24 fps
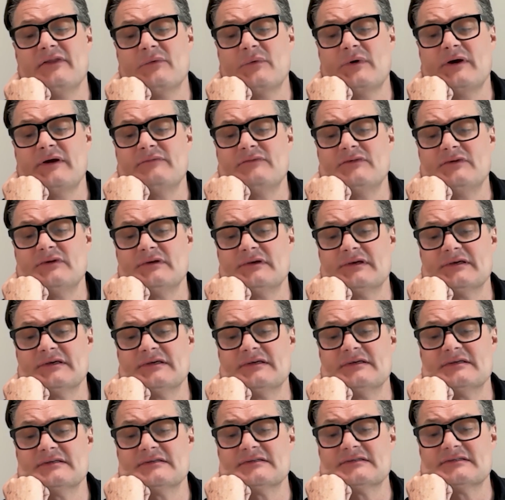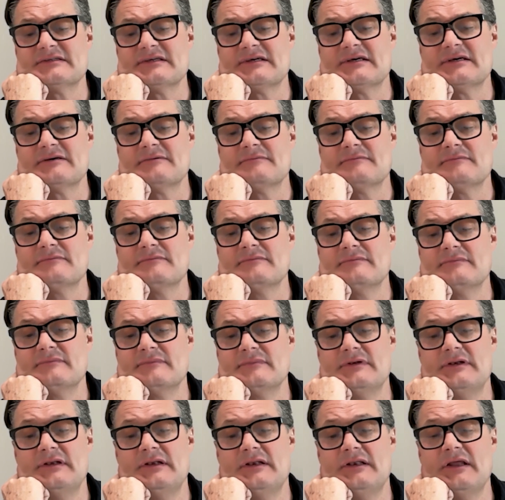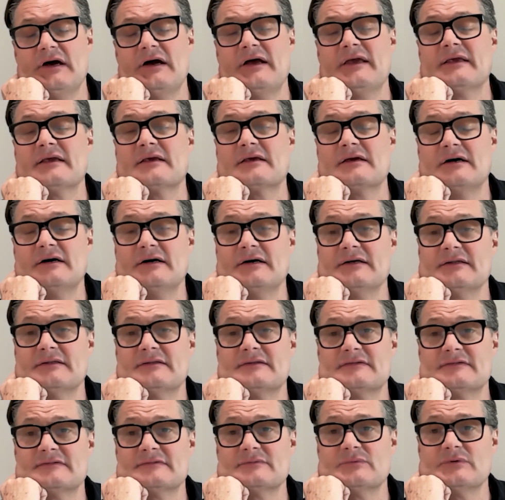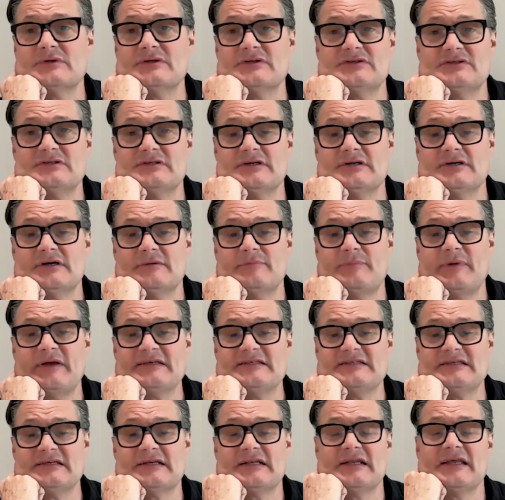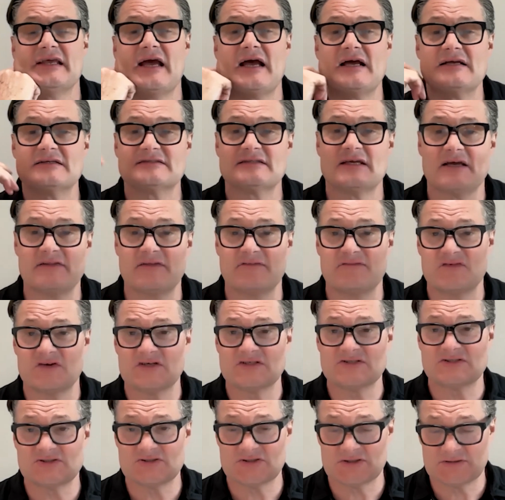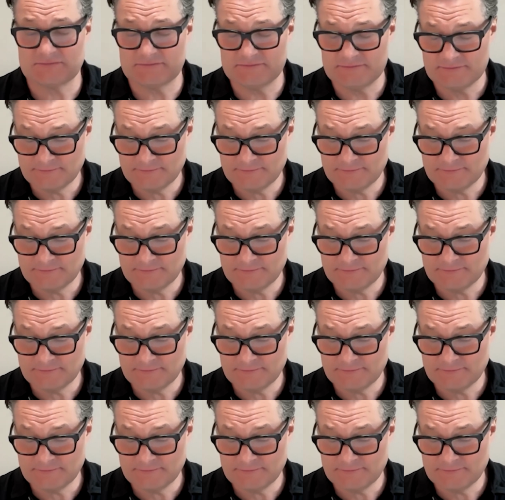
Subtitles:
way of doing it is light cards, which are basically outside the frustum.